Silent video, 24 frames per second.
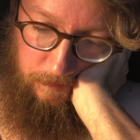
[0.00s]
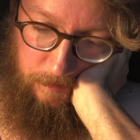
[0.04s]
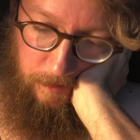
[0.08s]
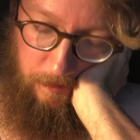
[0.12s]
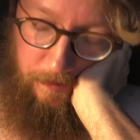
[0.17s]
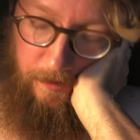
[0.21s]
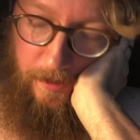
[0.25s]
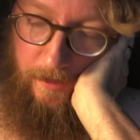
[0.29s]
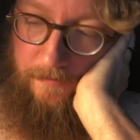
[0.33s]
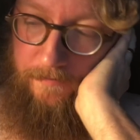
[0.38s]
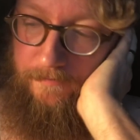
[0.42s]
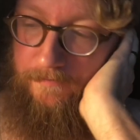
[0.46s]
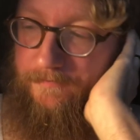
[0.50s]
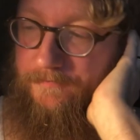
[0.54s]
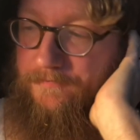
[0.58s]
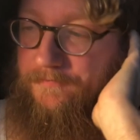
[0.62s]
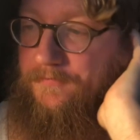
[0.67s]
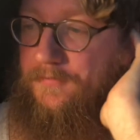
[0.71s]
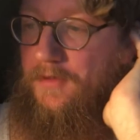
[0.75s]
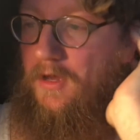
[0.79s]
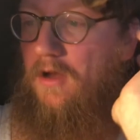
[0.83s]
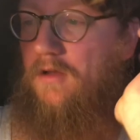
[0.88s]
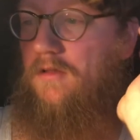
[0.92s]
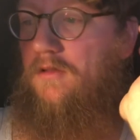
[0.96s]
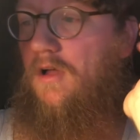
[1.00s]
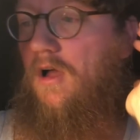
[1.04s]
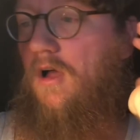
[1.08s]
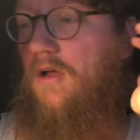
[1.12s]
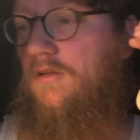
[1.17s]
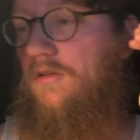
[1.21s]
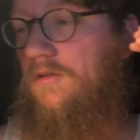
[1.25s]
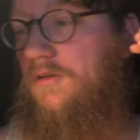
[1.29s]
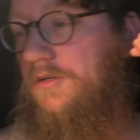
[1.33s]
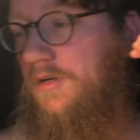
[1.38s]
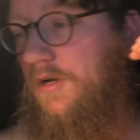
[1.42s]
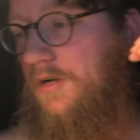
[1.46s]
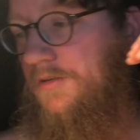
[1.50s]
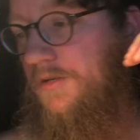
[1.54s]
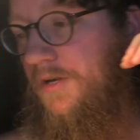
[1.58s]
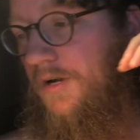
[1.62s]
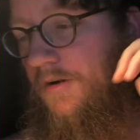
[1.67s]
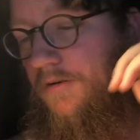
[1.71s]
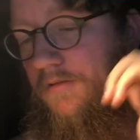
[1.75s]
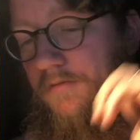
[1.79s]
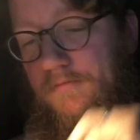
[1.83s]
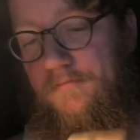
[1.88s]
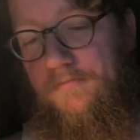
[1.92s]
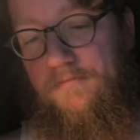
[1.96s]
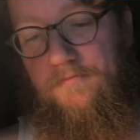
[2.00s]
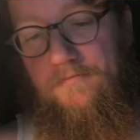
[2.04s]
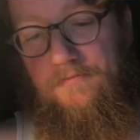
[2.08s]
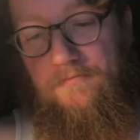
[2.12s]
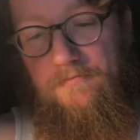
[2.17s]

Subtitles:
Okay. I'll look on there.